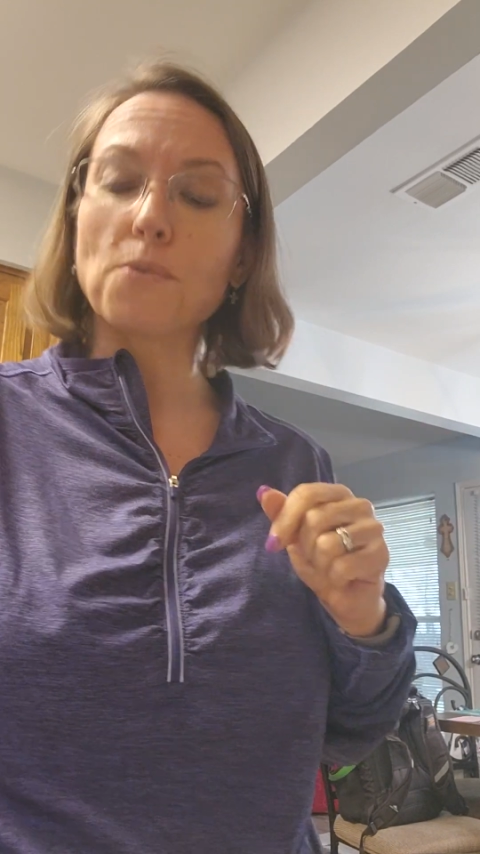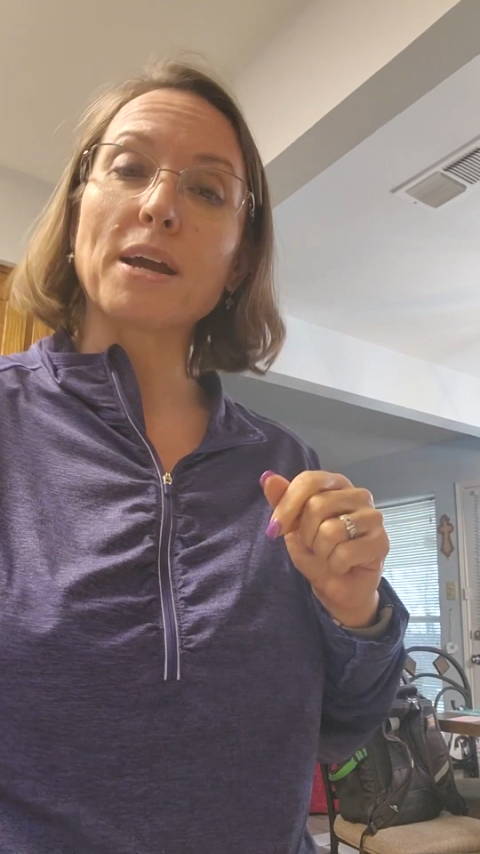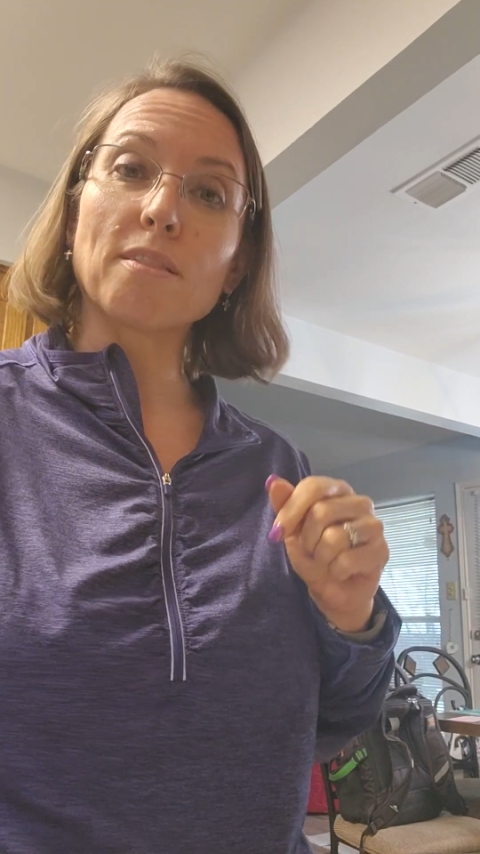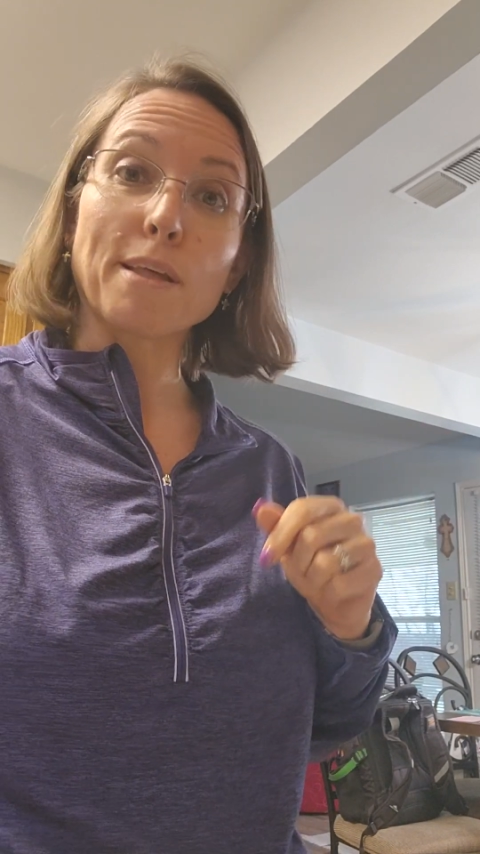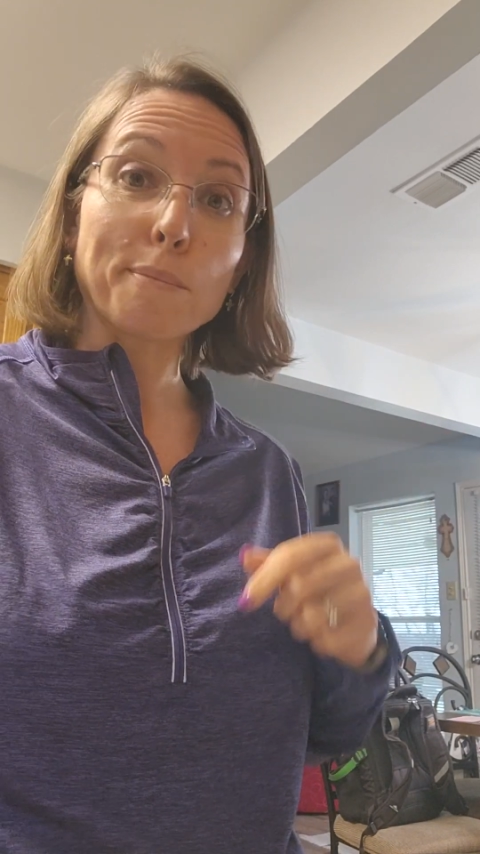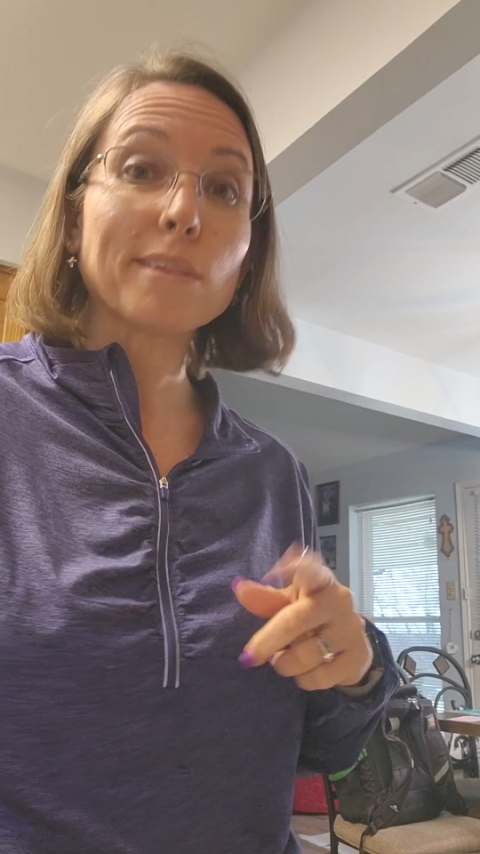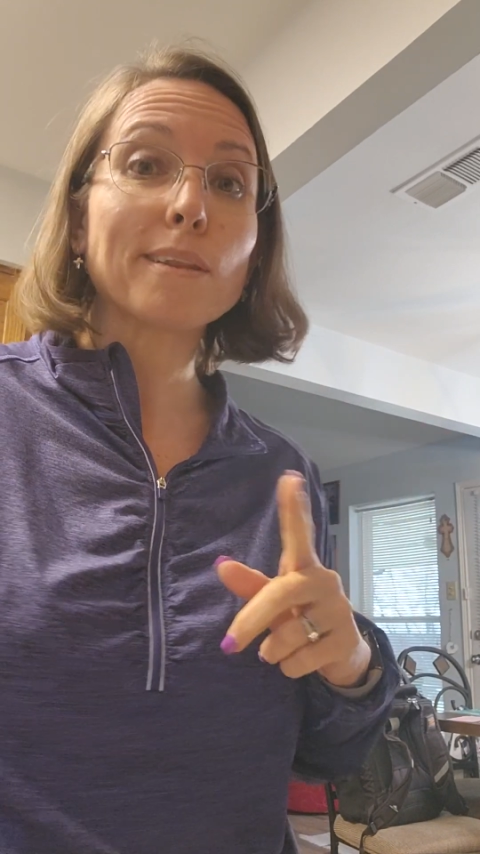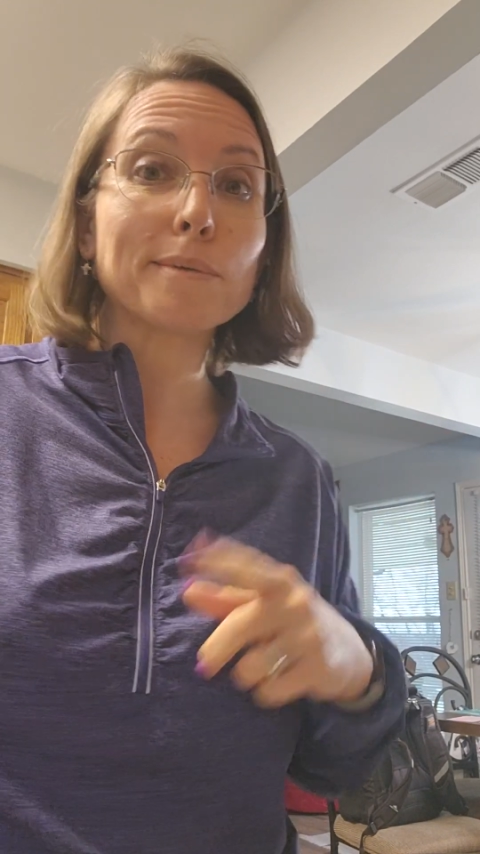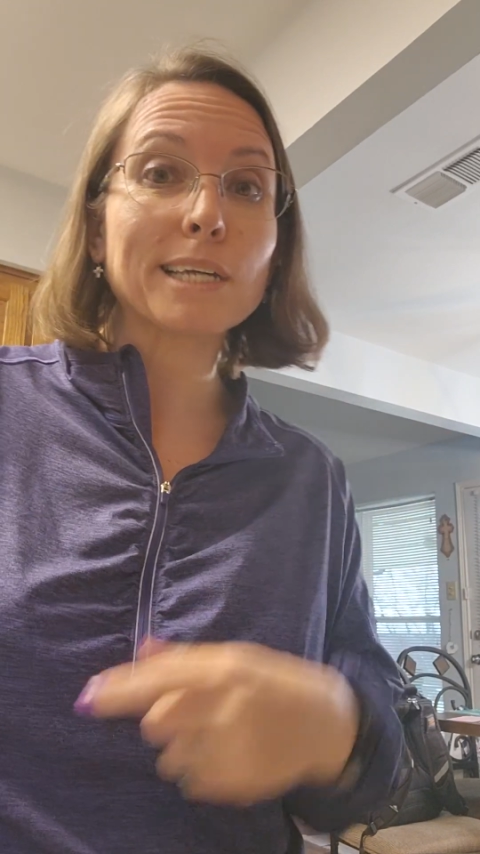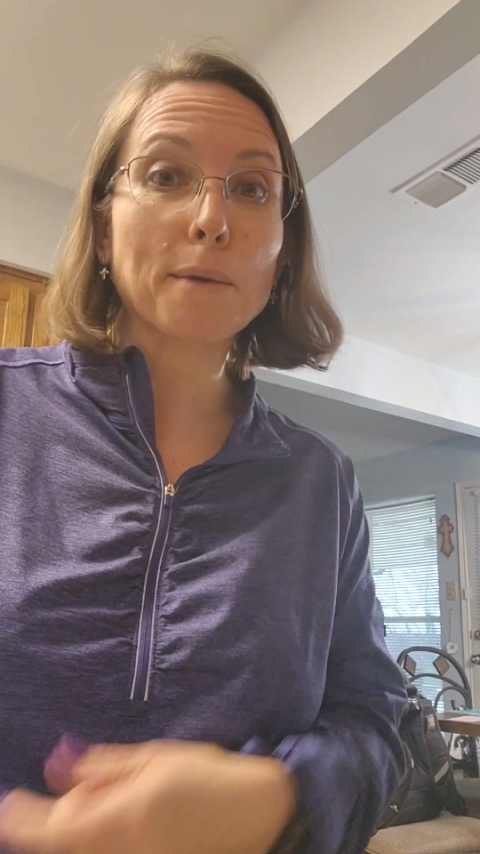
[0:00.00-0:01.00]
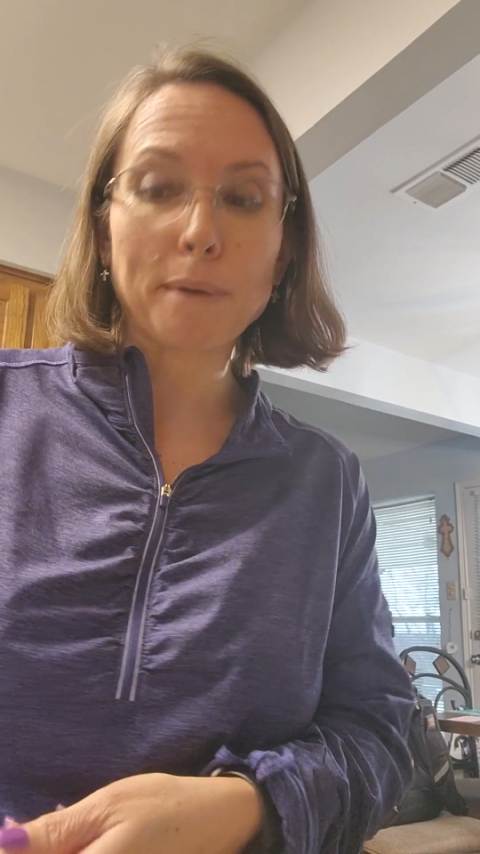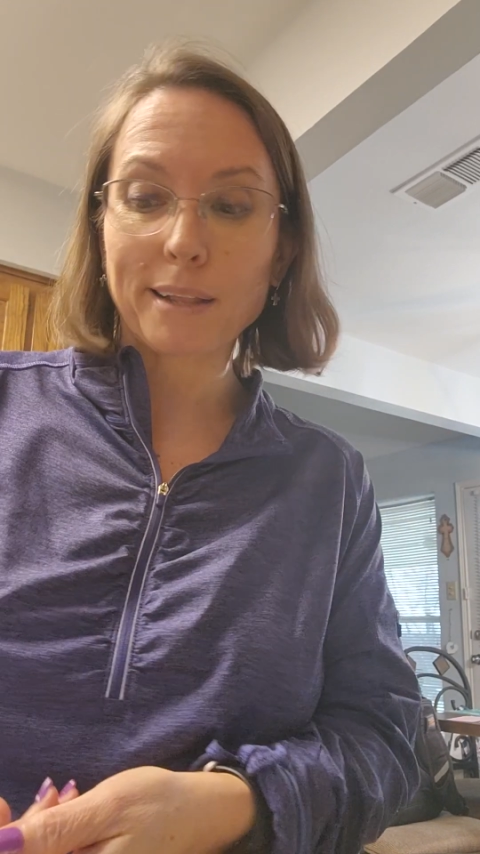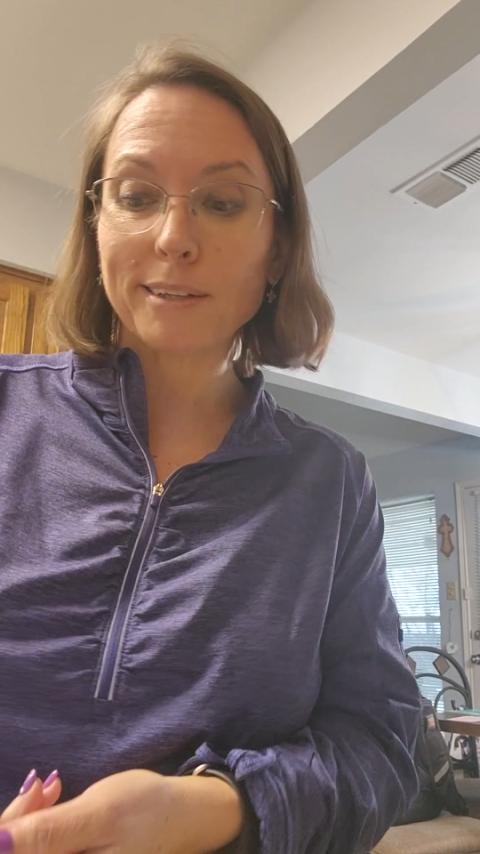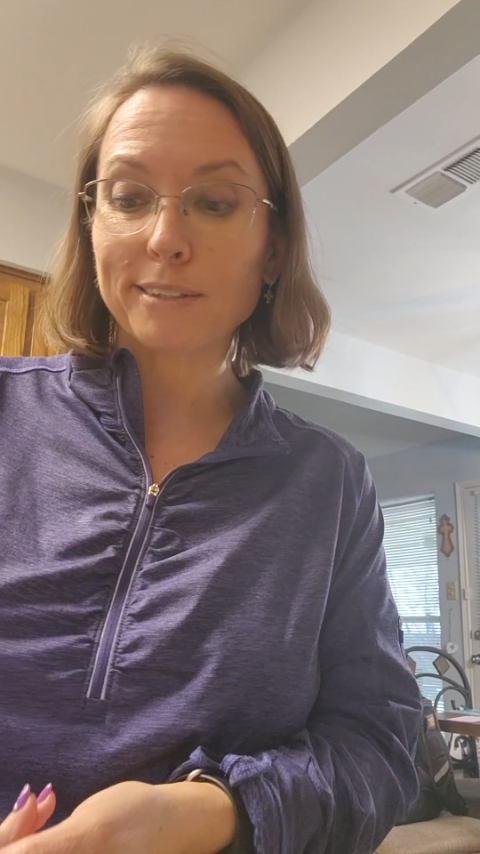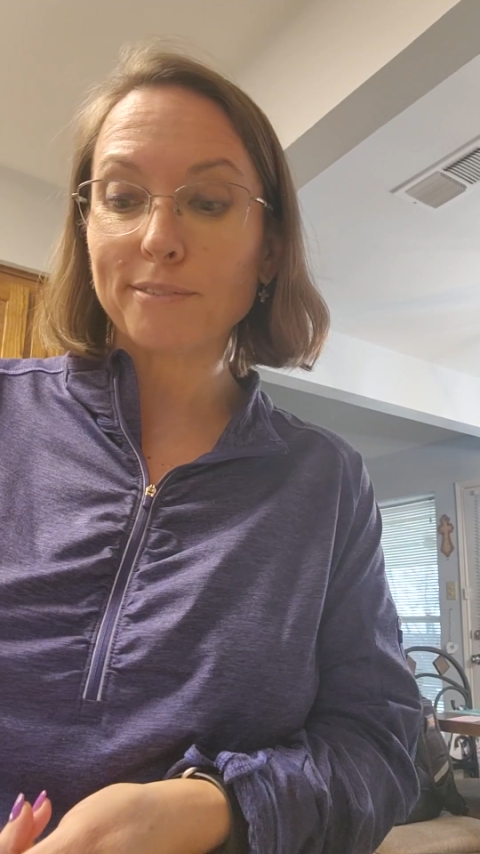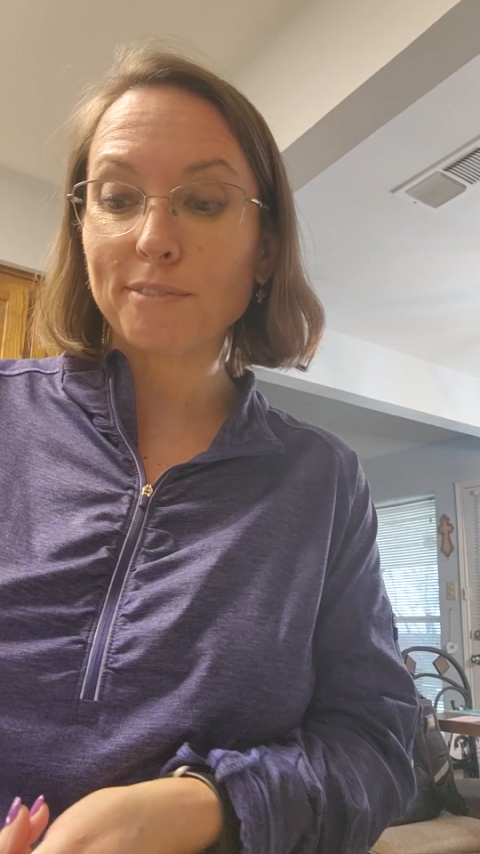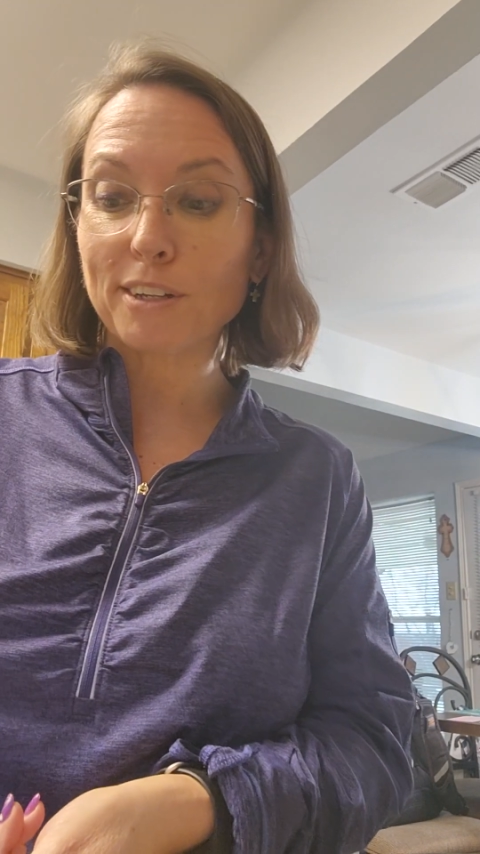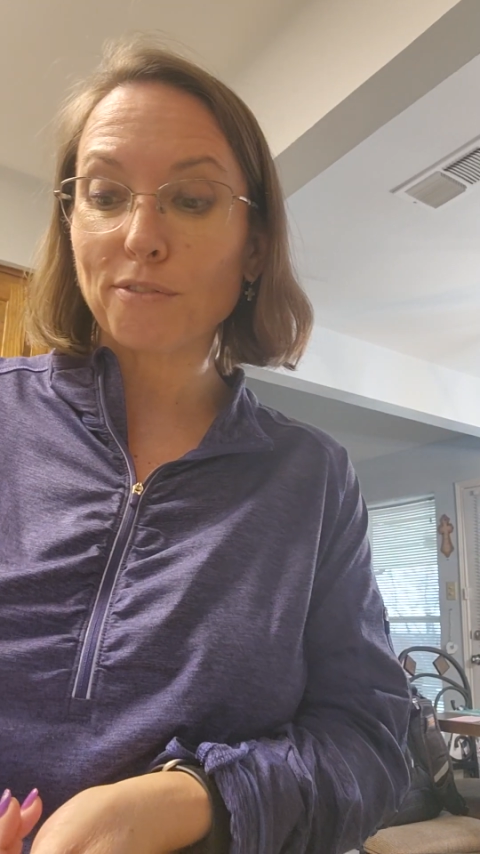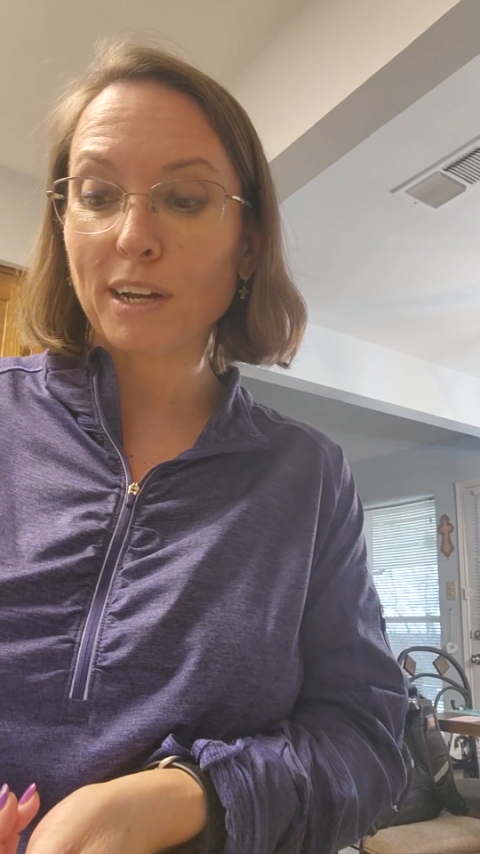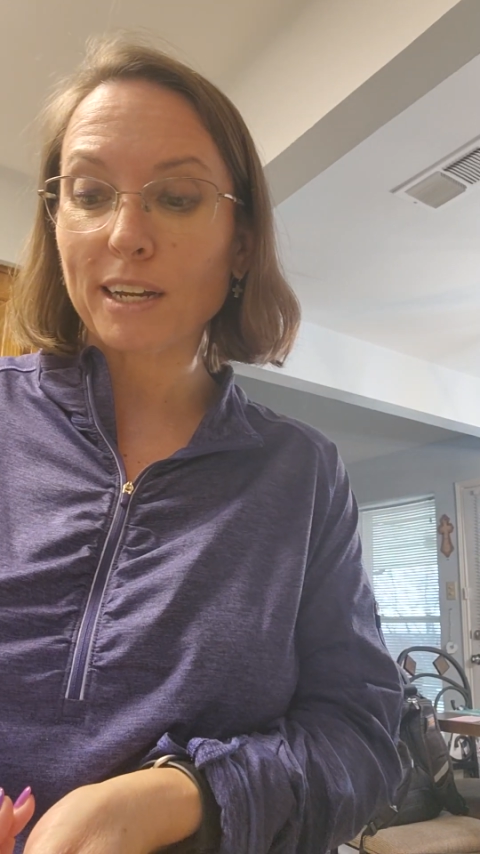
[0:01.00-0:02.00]
Wait, let me take a bite. Let's
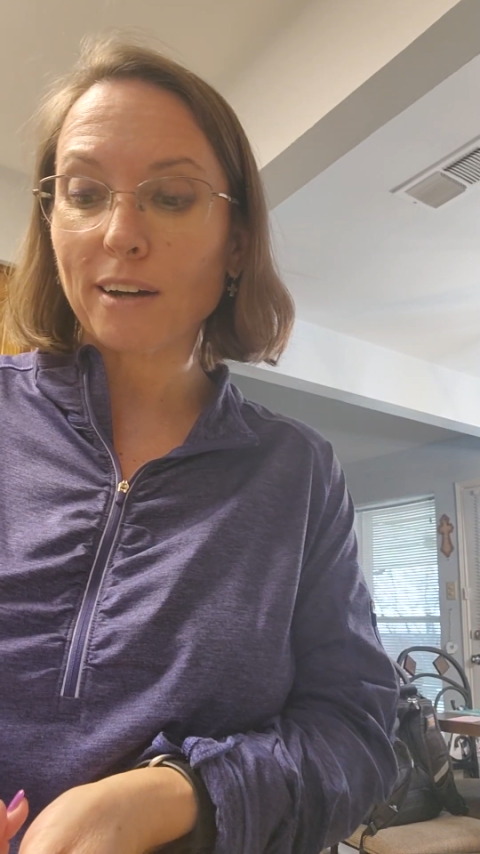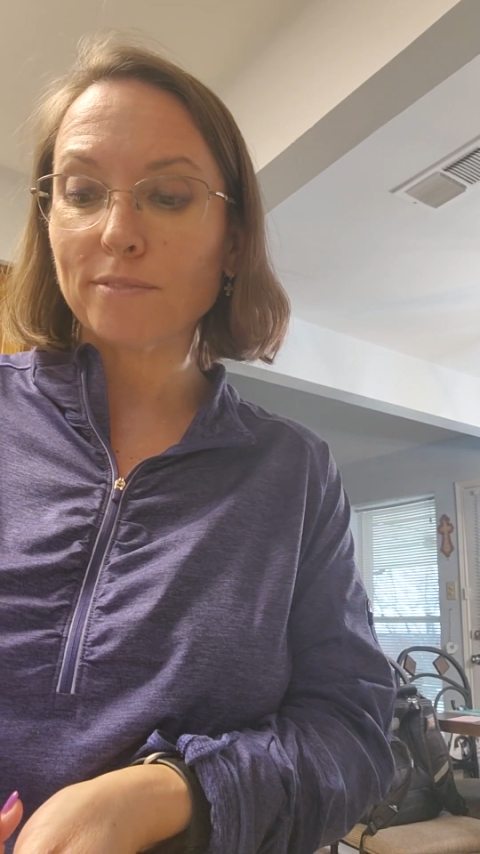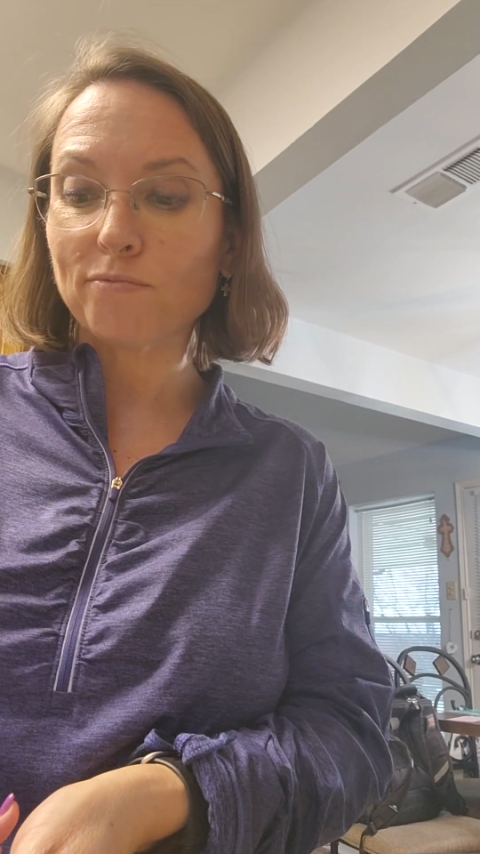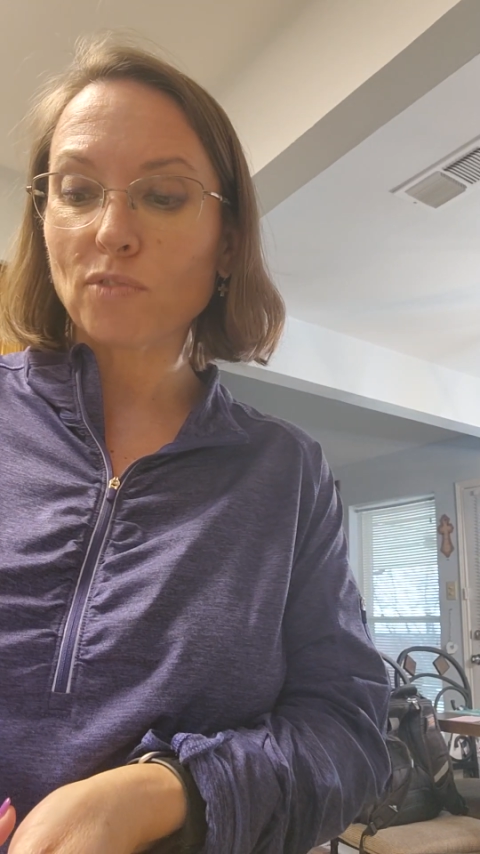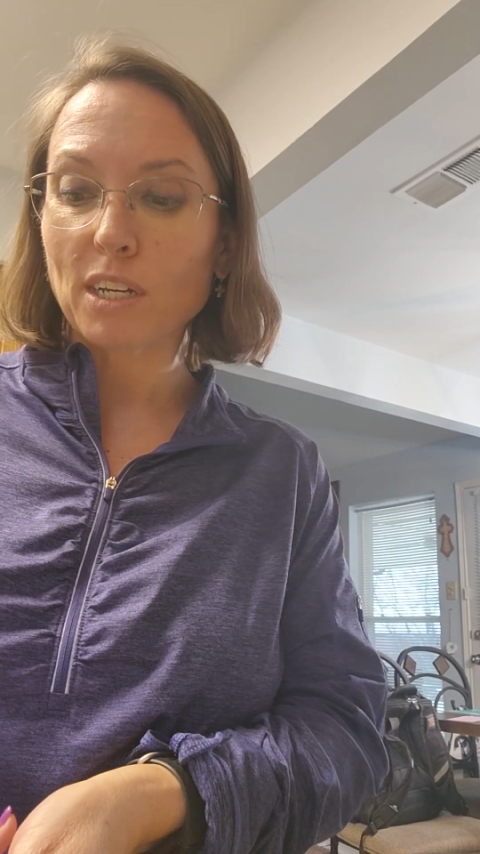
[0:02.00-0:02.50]
find out.